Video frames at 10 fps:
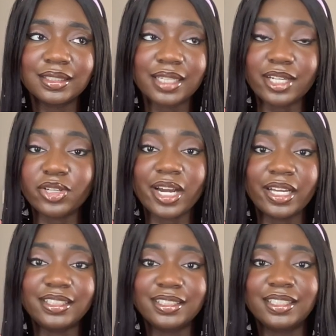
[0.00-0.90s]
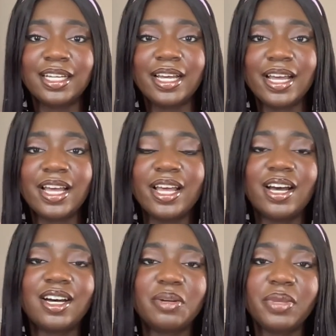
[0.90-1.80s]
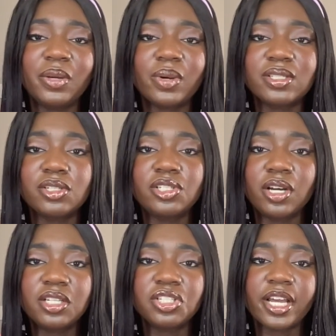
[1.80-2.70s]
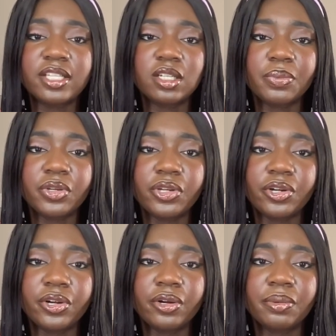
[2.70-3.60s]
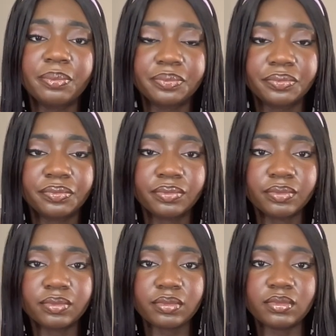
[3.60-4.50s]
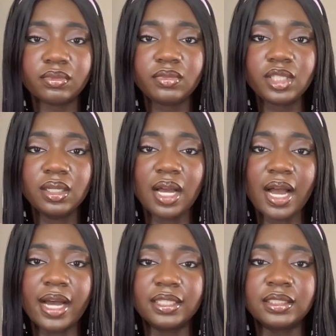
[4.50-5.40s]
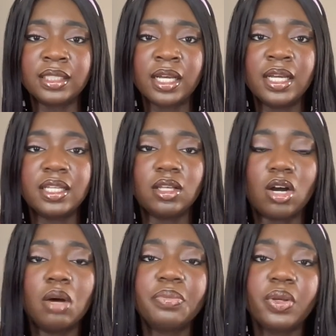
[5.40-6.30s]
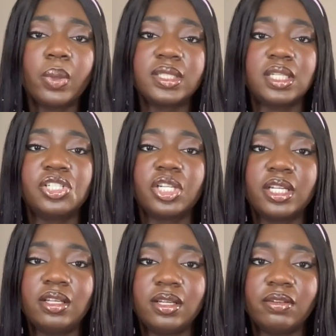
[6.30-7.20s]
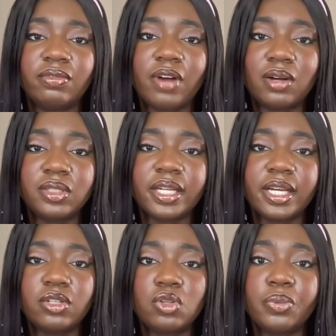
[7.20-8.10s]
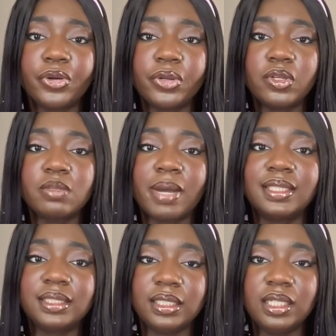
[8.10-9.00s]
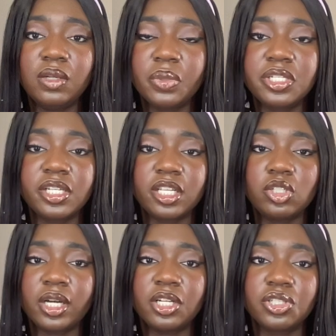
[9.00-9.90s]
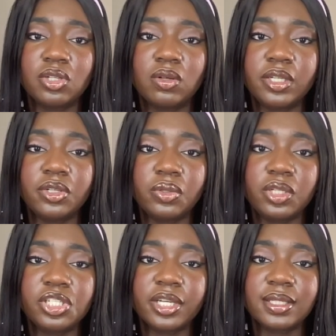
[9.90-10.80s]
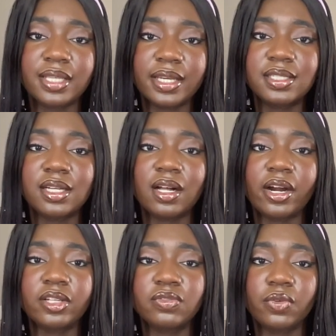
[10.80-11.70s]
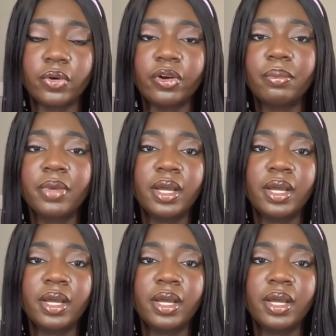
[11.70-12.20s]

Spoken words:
I tried. He was a Dutch entrepreneur, and the company was initially founded to produce batik, which is a traditional Indonesian textile art form.